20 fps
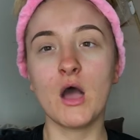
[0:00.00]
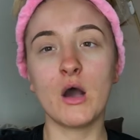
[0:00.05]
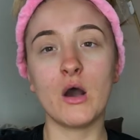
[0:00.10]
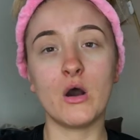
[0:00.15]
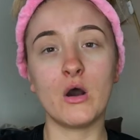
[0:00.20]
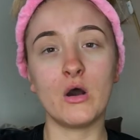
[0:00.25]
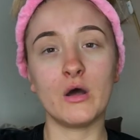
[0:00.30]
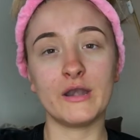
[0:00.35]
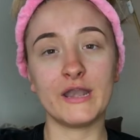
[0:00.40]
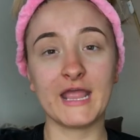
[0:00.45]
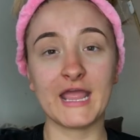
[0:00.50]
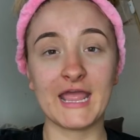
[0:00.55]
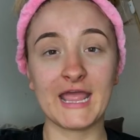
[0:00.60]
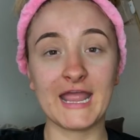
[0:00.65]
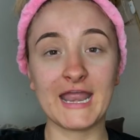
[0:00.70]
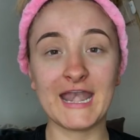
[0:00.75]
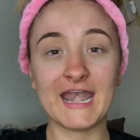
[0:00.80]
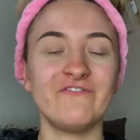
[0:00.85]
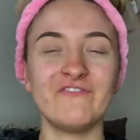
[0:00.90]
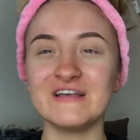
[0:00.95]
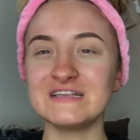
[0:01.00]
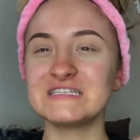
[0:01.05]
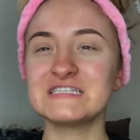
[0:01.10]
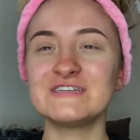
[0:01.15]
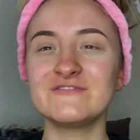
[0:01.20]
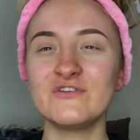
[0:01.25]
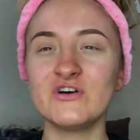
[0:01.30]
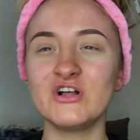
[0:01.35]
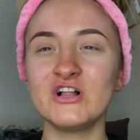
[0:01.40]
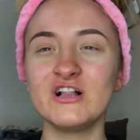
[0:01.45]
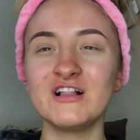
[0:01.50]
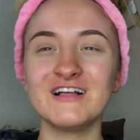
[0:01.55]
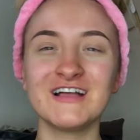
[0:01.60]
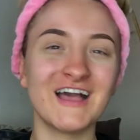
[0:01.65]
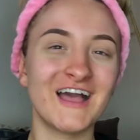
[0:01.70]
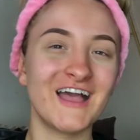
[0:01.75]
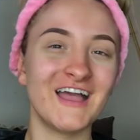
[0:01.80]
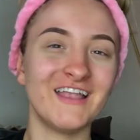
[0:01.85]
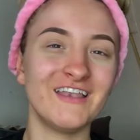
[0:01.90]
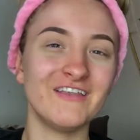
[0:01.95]
on a festival
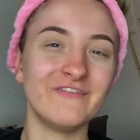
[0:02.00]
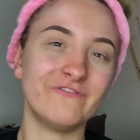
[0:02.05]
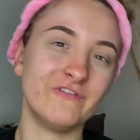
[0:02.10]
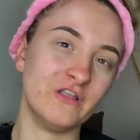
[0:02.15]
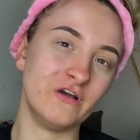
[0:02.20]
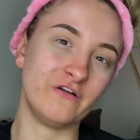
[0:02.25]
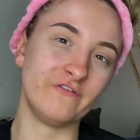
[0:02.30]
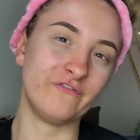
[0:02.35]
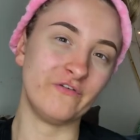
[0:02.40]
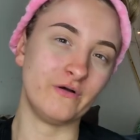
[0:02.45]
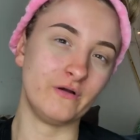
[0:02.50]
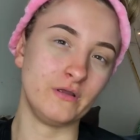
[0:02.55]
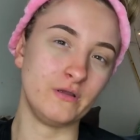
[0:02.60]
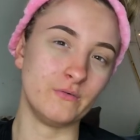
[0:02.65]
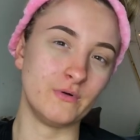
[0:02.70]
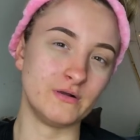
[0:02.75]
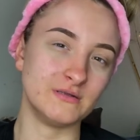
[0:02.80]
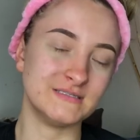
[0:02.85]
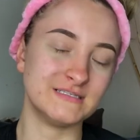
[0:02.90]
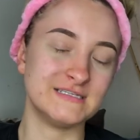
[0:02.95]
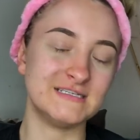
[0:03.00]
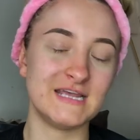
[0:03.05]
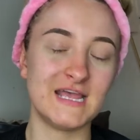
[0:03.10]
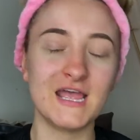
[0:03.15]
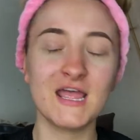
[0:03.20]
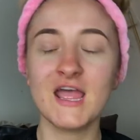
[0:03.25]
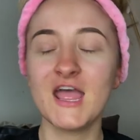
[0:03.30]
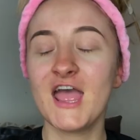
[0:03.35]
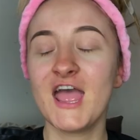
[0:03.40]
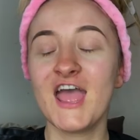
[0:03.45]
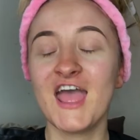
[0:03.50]
kind of look for you all today.